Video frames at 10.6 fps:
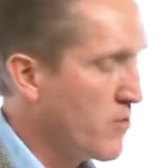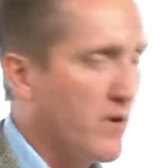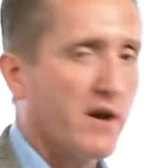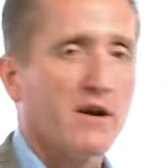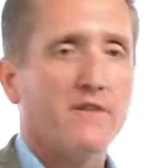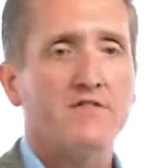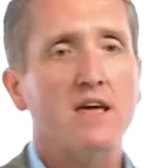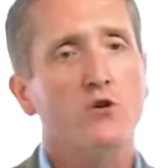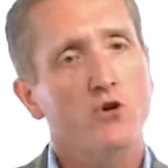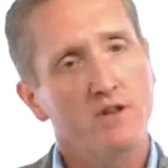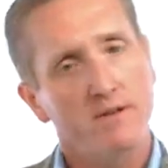where if they
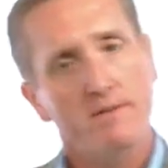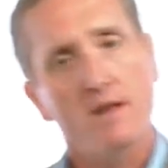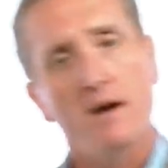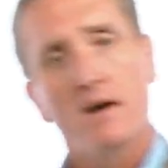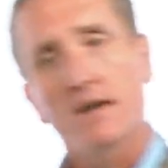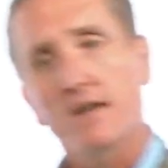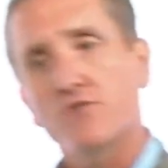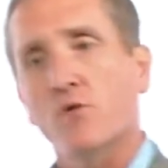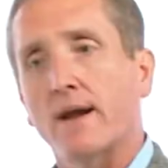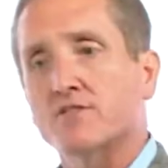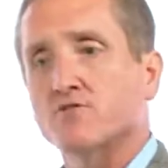couldn't get
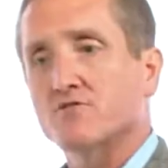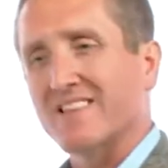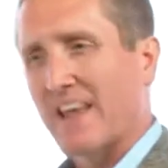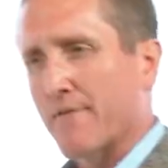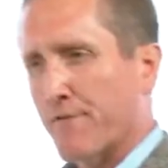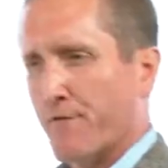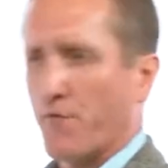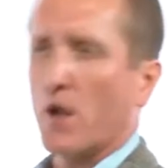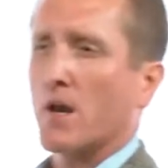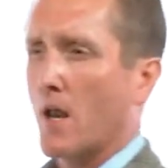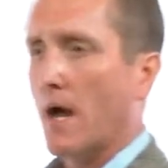their answers at that
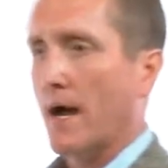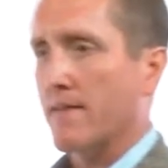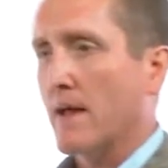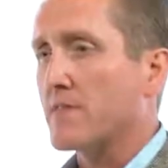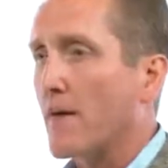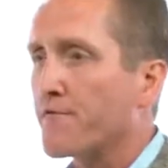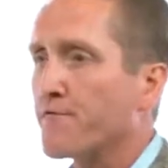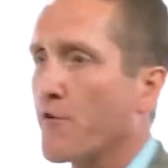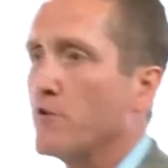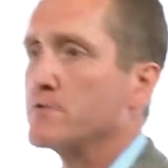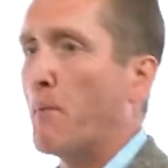front line, at that
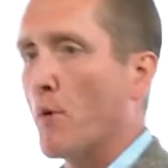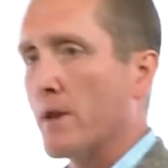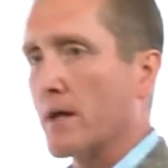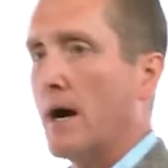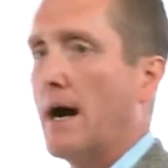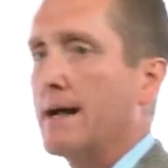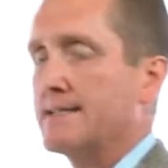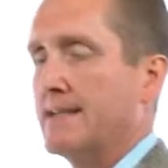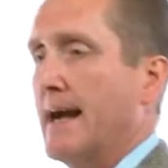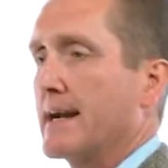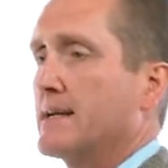first point of
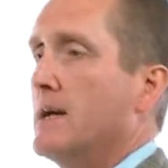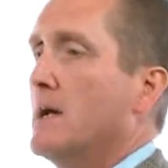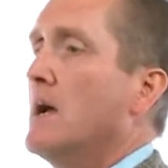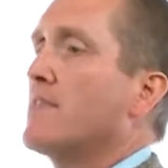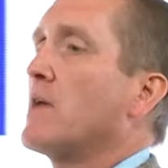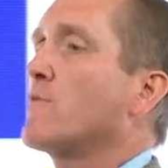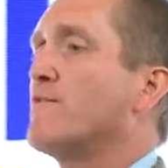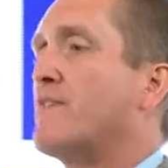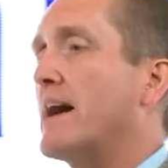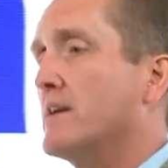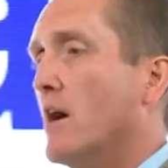contact, they would
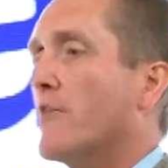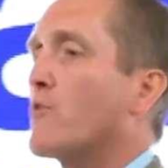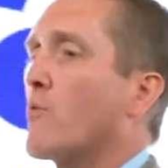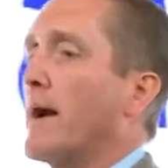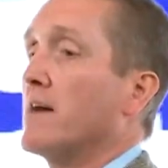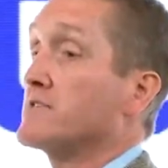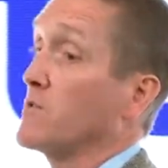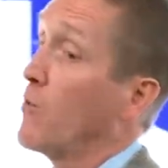find other routes.